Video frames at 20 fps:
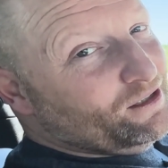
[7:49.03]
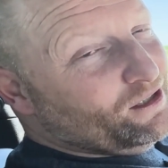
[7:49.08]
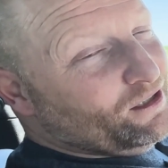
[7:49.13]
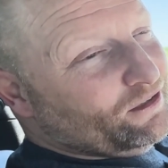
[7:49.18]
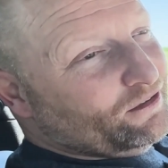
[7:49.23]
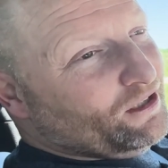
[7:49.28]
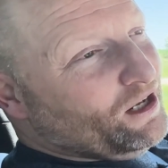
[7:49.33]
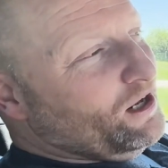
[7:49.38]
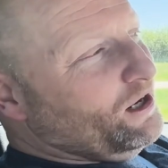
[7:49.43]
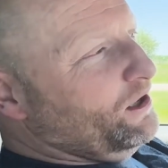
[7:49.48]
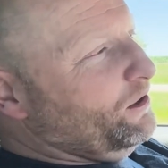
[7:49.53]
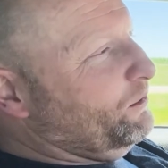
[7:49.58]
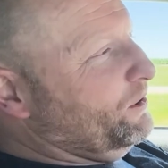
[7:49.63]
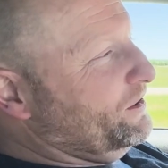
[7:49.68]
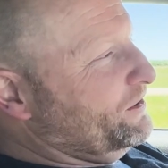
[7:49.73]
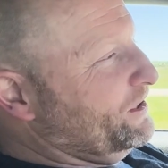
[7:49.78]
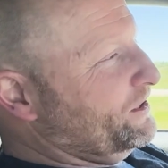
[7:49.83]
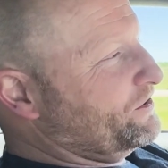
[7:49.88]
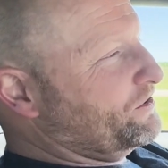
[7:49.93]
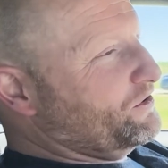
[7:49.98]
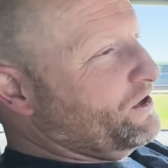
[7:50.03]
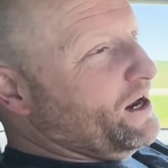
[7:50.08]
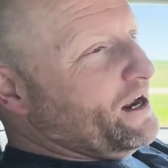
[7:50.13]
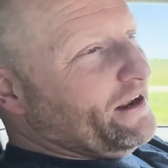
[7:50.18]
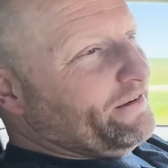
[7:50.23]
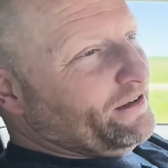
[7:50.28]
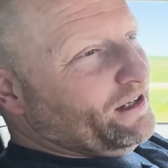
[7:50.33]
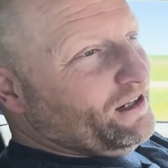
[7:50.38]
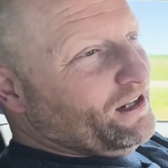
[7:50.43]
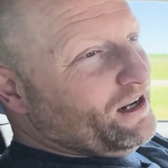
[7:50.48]
So we're just
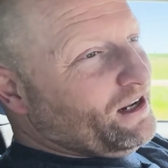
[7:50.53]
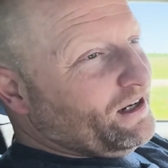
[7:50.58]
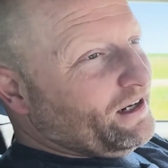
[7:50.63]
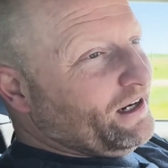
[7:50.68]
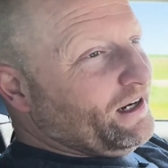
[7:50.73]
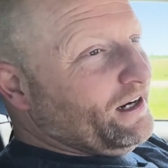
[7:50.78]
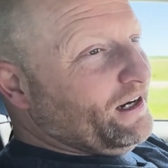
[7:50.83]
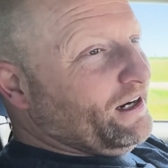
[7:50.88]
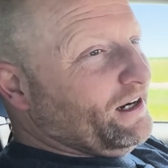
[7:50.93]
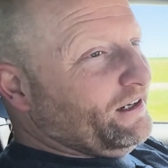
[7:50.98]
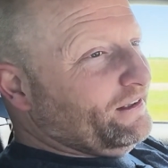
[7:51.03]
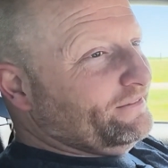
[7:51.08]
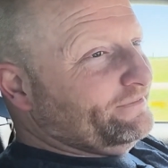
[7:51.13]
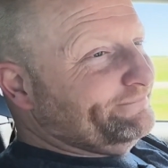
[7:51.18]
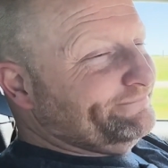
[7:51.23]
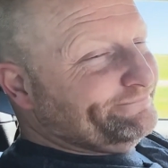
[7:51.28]
driving along here,